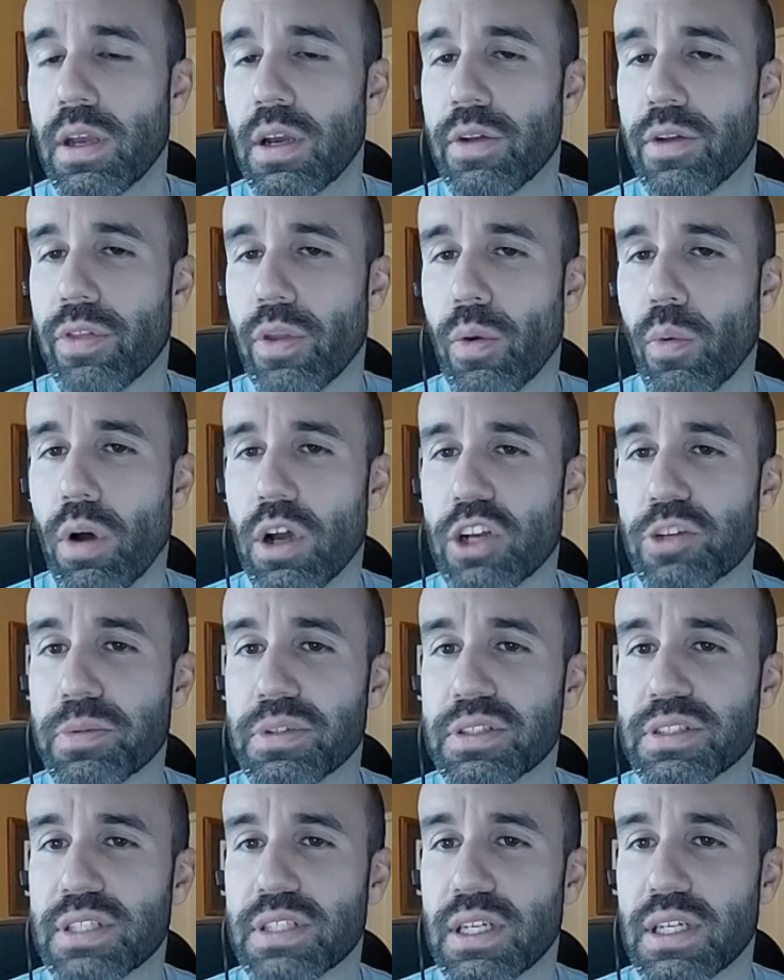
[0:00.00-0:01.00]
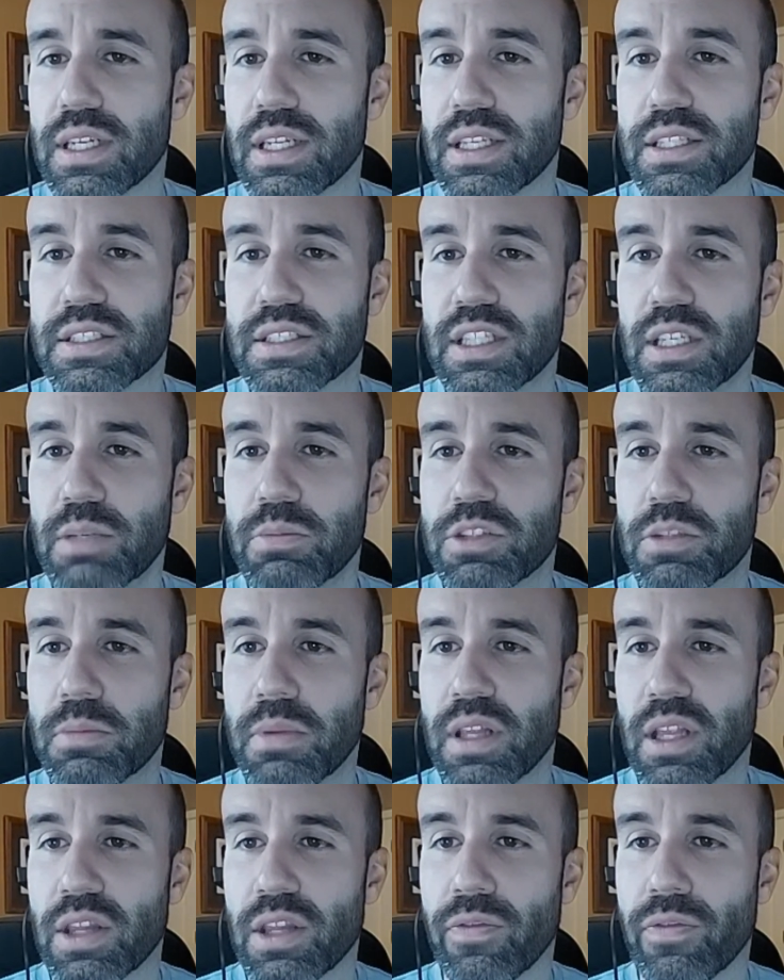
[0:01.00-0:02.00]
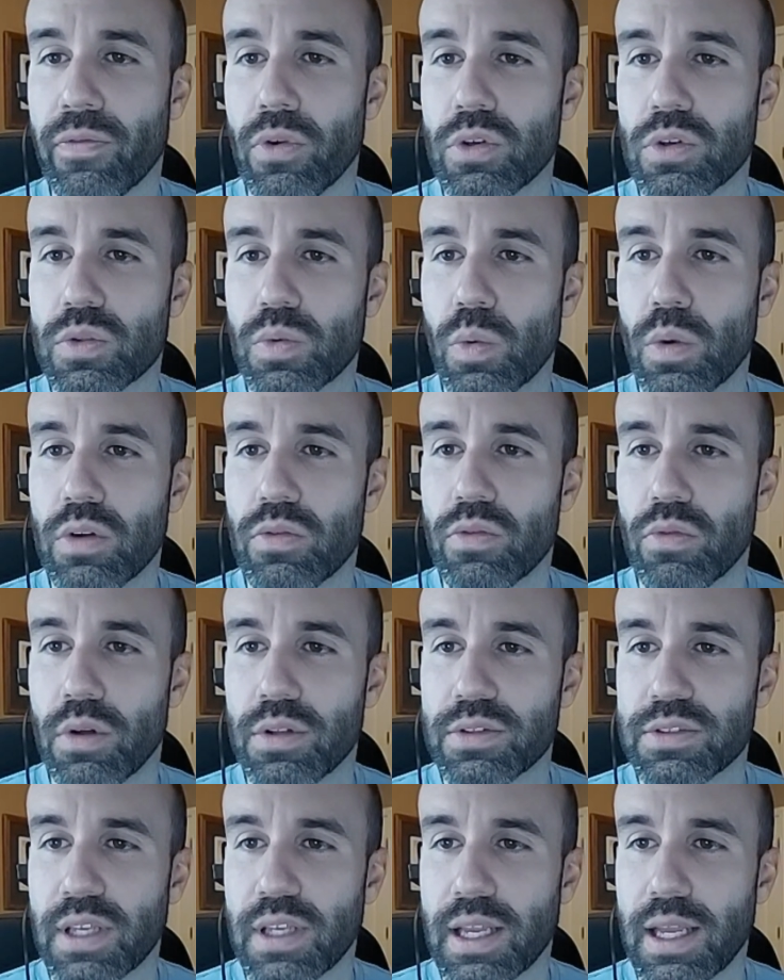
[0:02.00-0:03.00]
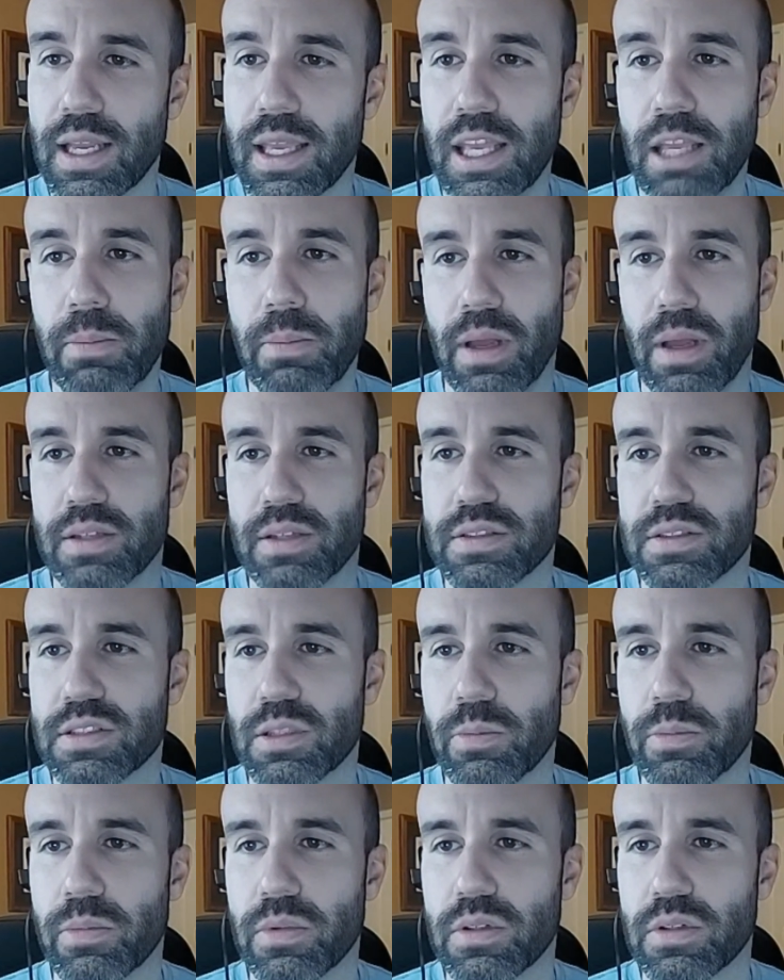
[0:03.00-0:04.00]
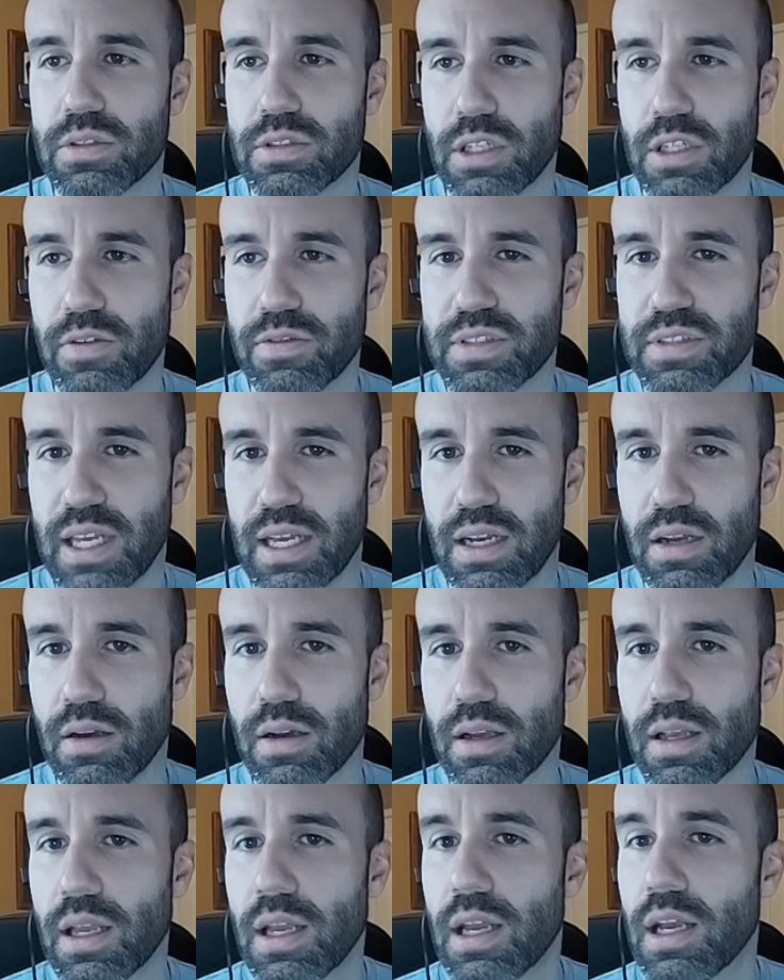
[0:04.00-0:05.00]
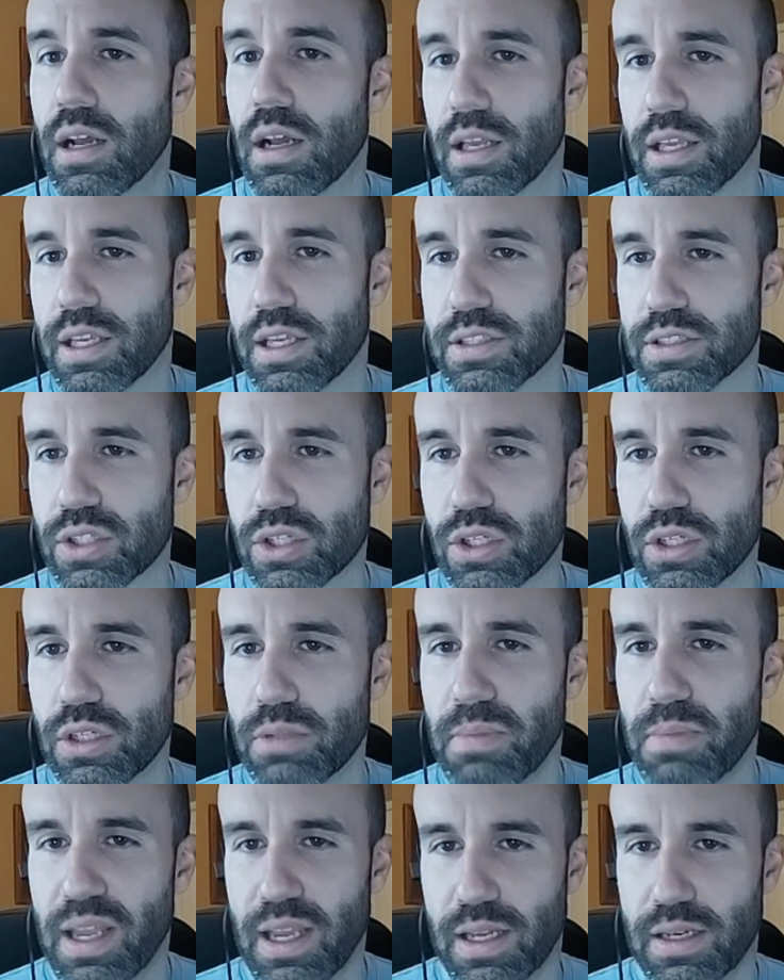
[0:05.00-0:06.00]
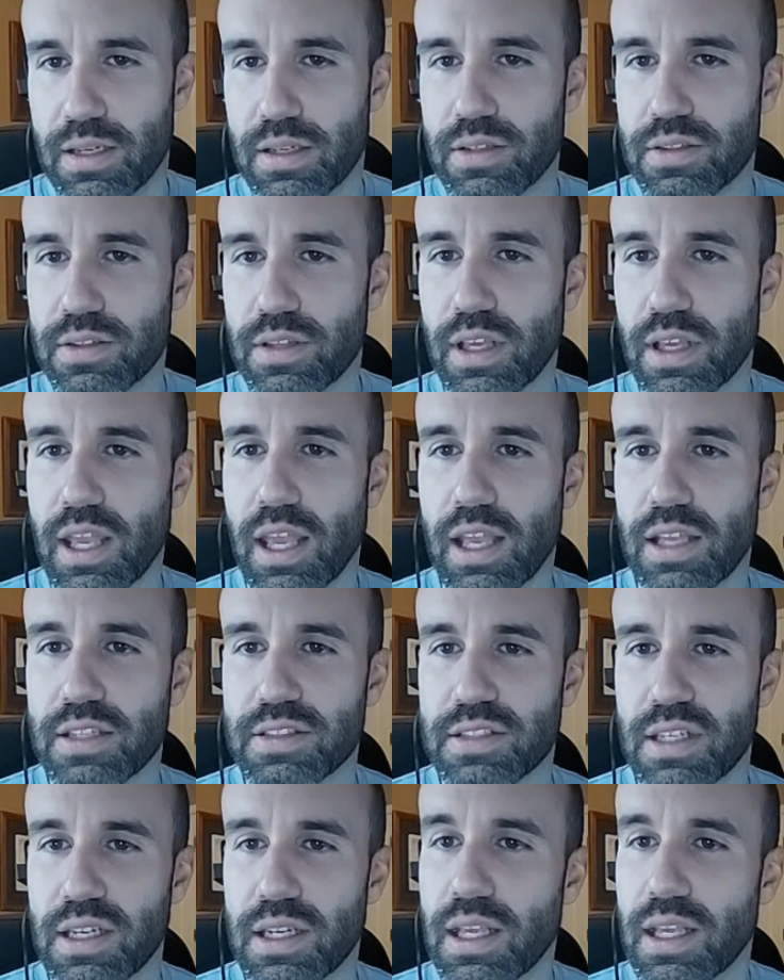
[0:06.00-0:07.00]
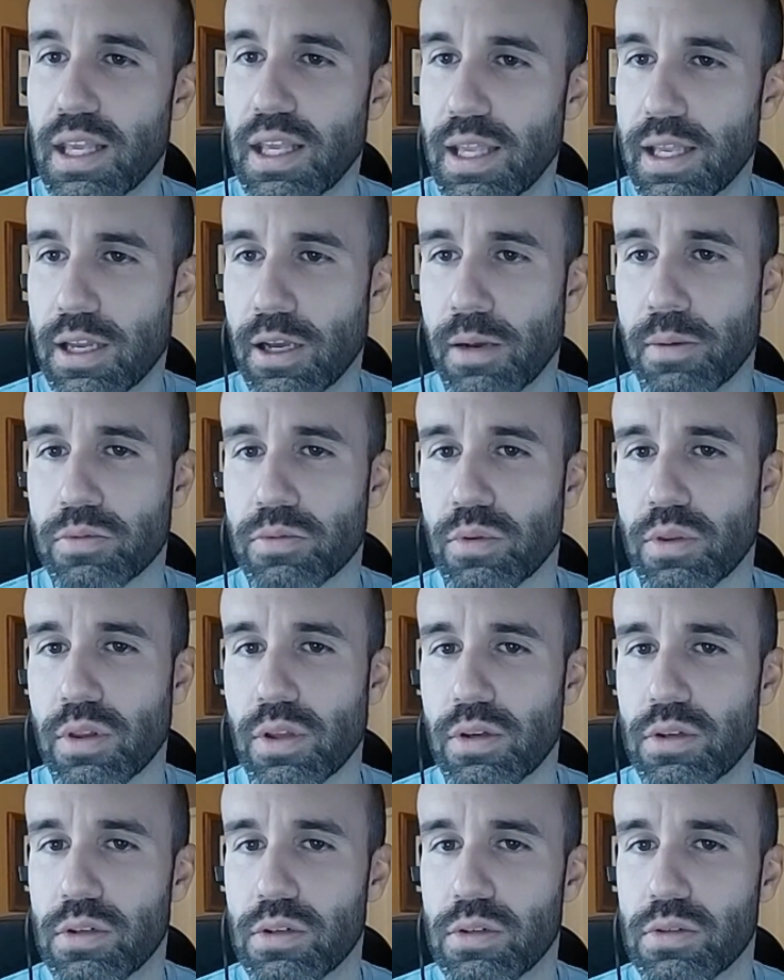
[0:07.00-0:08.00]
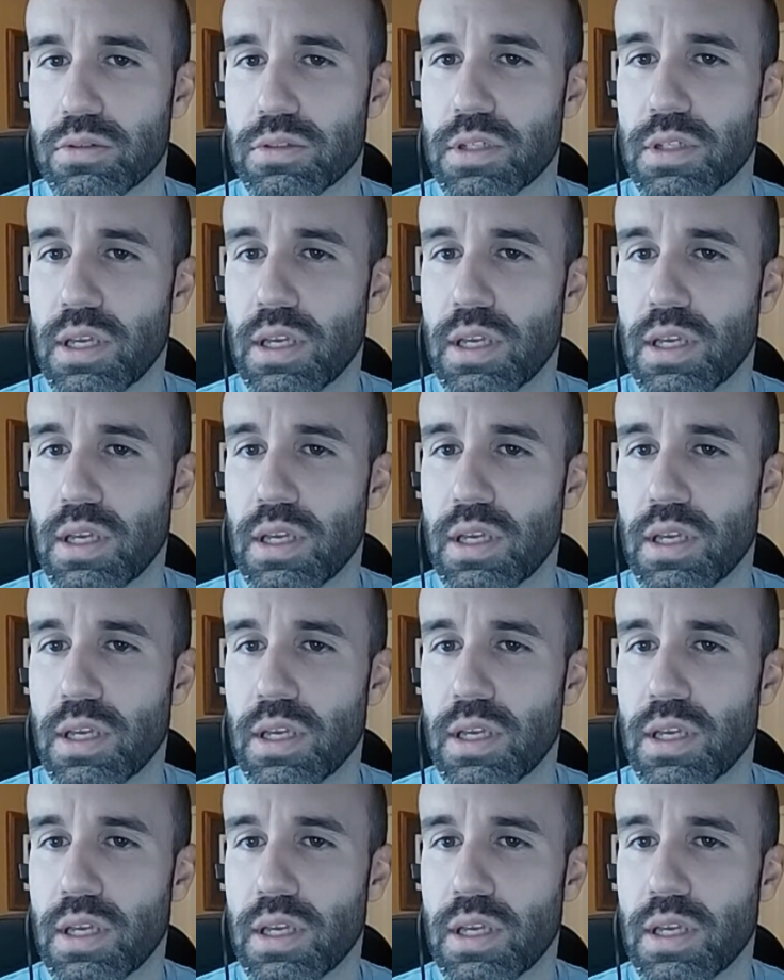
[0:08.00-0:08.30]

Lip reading: The watchman said, It seems to me that the first one runs like Ahimaaz, son of Zadok. He is a good man, the king said. He comes with good news.